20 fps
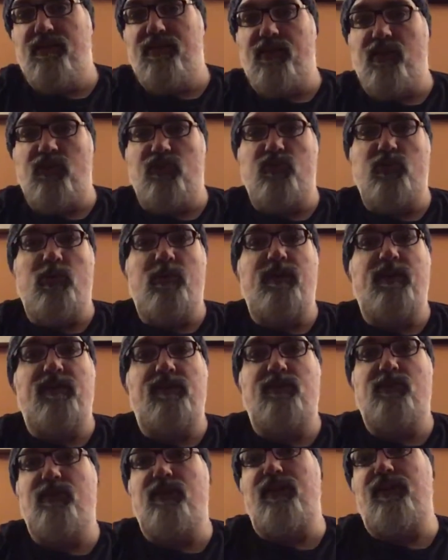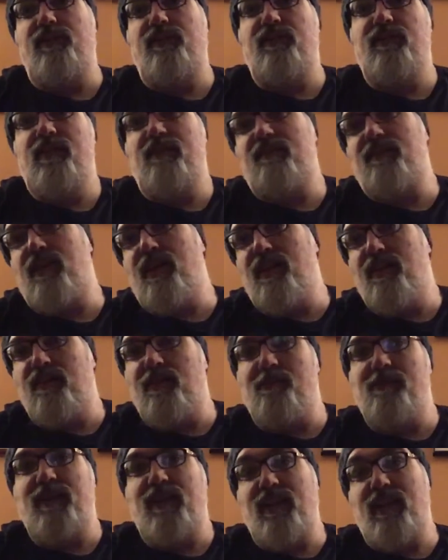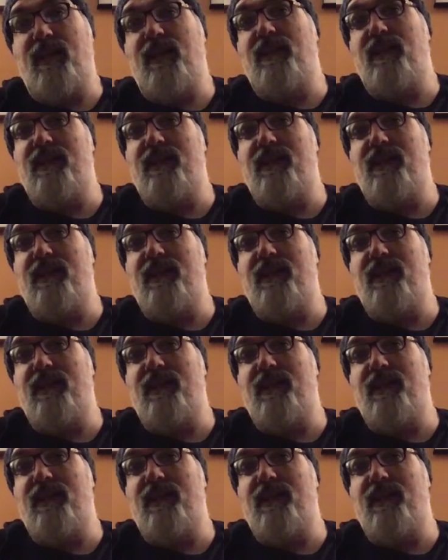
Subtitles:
the droning strings, and that's kind of something that I